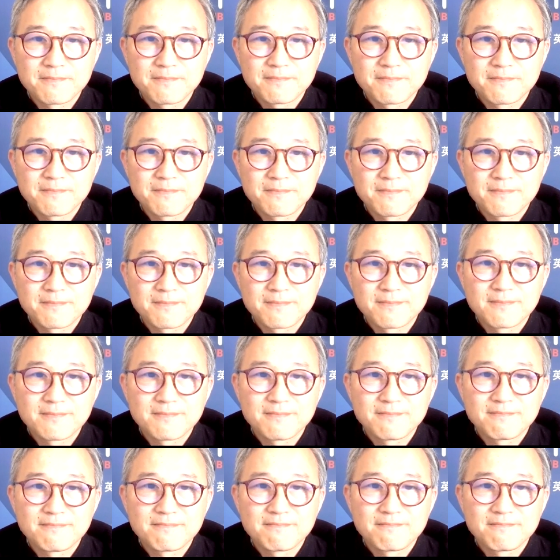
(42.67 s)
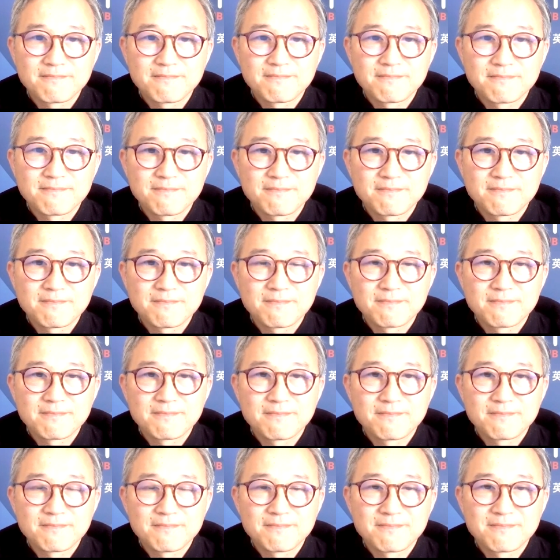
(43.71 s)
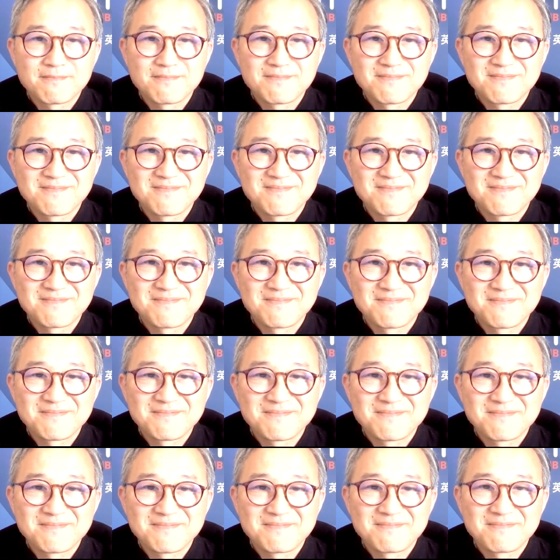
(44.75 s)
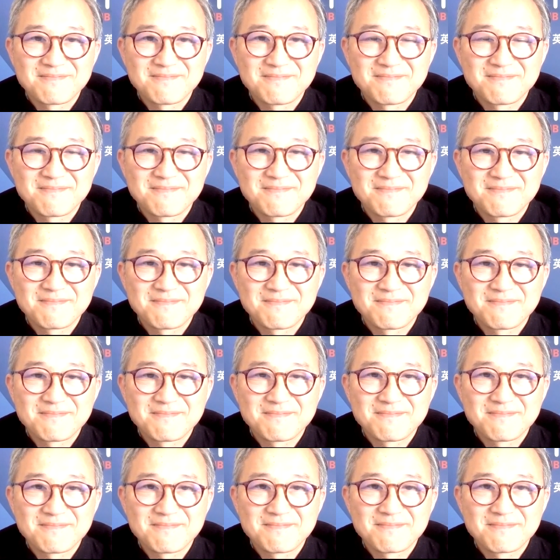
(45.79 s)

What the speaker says: (silent)